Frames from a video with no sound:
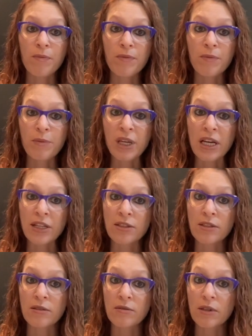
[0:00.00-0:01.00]

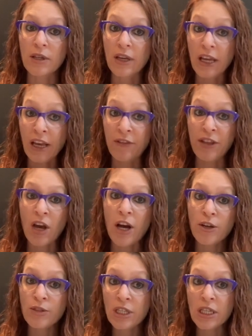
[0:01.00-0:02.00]
because if the
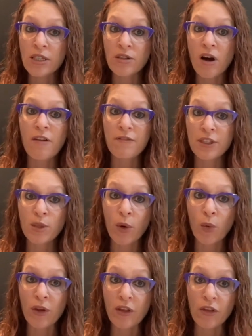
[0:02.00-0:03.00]
IUD is not
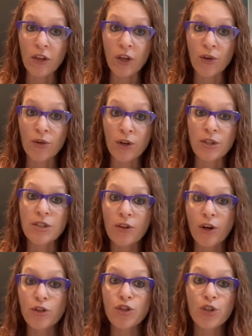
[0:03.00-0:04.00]
visible within the uterus,
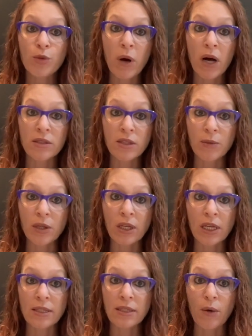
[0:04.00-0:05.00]
there are two
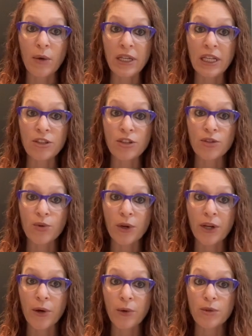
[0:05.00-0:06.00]
possibilities that we need to
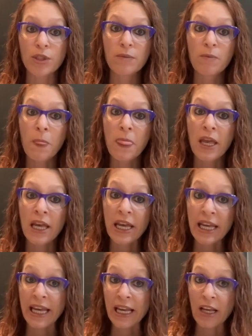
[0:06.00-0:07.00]
sort out.
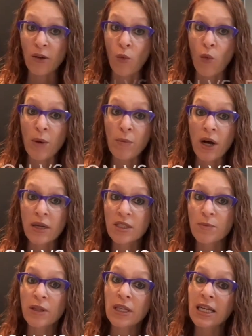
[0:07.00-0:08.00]
One
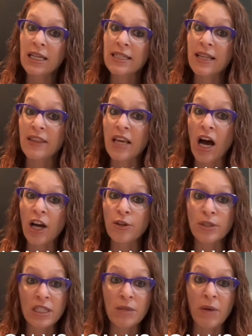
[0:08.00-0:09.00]
possibility is that the
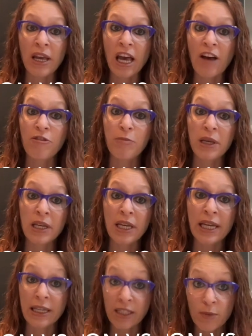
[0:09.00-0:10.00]
IUD may have
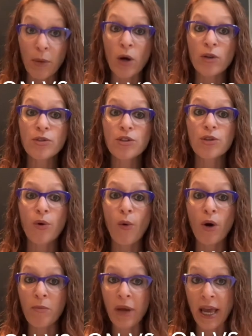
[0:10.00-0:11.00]
been expulsed
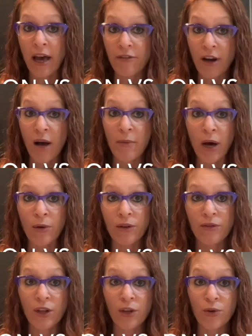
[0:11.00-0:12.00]
or may have come out
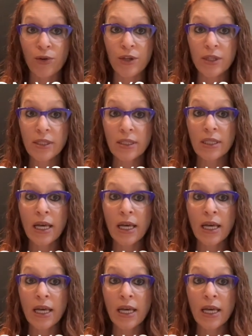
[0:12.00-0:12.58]
of the uterus,